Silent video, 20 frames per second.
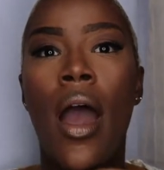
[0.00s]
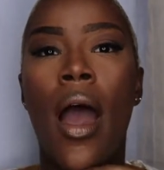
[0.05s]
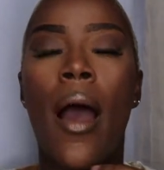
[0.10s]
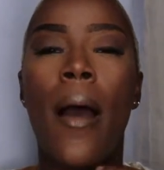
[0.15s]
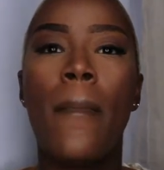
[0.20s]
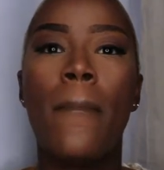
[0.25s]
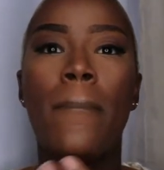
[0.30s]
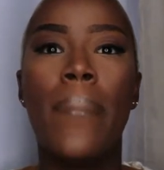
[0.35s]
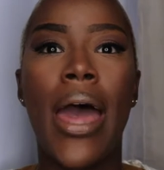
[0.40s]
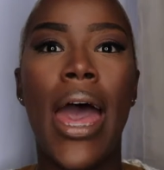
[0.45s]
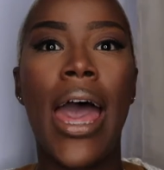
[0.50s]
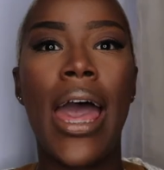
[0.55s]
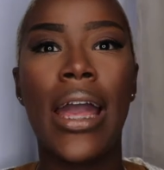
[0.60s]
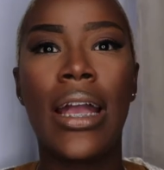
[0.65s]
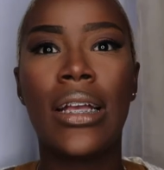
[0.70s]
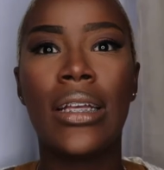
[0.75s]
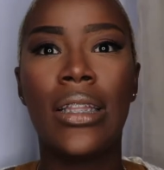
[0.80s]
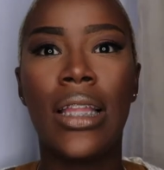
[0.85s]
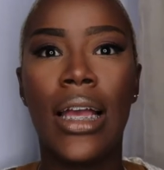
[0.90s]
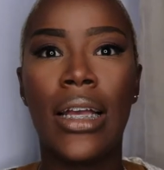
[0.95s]
I'm
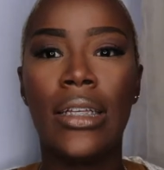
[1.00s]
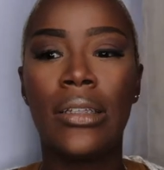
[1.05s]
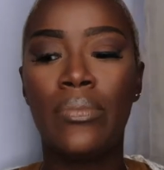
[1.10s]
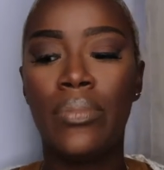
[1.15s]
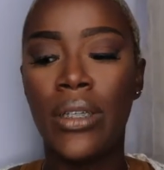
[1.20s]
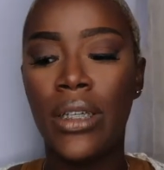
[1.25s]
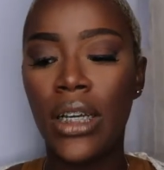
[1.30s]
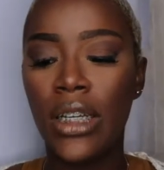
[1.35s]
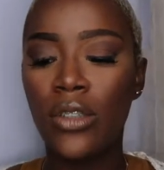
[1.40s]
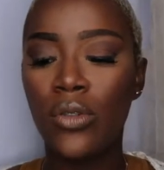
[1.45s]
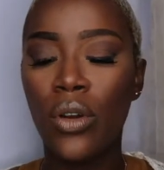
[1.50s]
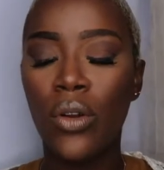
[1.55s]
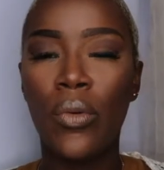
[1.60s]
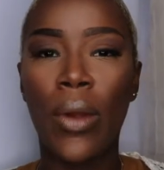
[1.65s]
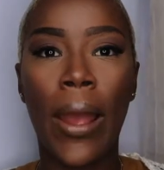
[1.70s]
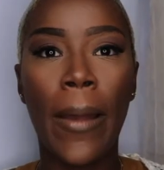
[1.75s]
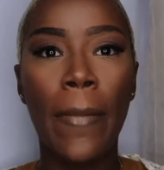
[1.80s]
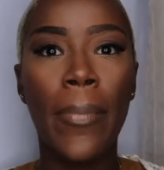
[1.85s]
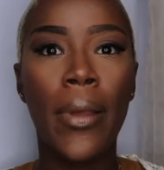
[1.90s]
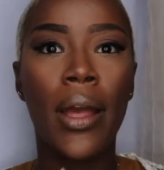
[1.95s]
back like because we're
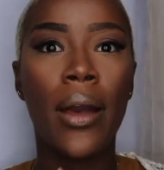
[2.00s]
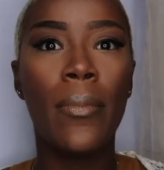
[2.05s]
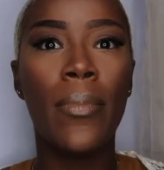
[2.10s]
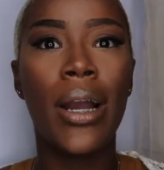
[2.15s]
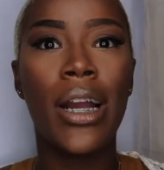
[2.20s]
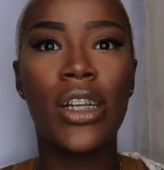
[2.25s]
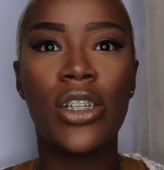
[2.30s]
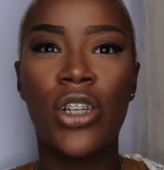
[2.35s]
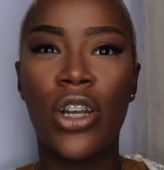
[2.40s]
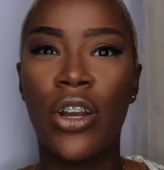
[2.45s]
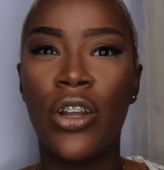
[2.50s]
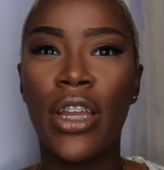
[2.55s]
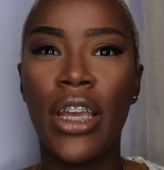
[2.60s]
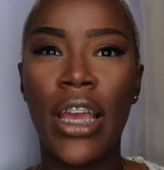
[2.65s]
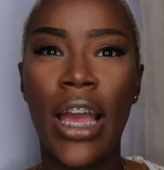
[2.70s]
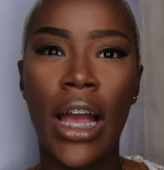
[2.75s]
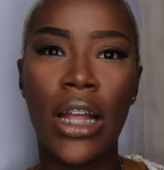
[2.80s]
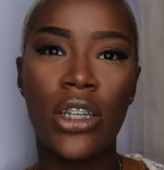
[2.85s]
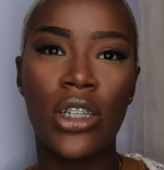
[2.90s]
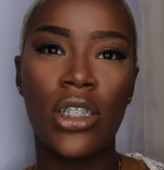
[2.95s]
wrapping up our
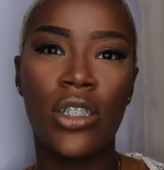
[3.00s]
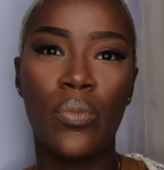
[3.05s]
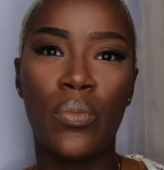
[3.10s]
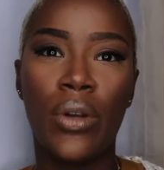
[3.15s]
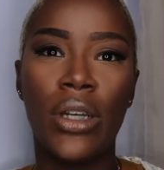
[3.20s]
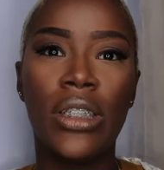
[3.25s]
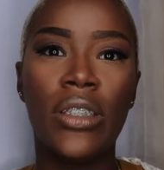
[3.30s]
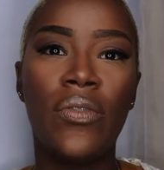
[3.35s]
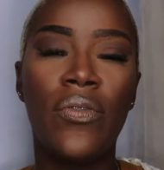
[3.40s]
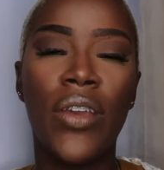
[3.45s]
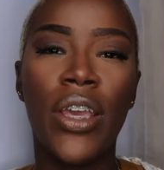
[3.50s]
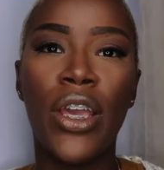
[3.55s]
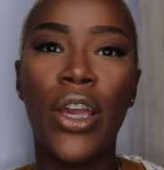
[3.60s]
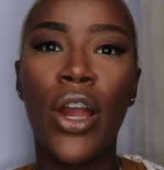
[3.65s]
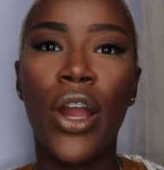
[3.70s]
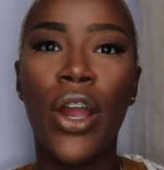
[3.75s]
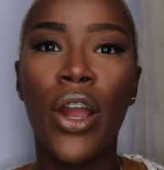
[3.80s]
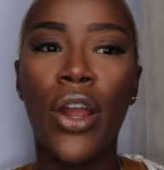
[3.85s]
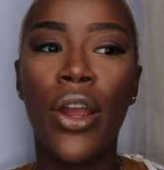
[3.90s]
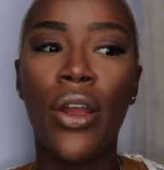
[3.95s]
journey I just breastfeed
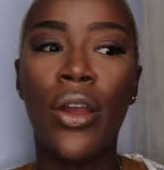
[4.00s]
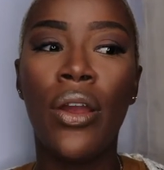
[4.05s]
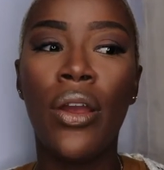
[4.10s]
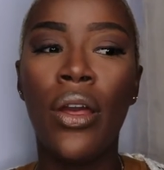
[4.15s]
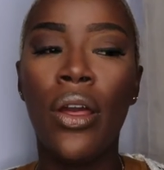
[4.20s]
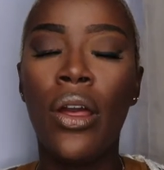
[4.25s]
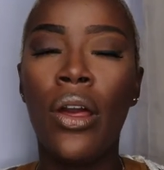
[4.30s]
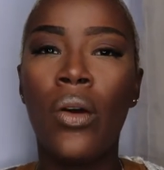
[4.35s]
her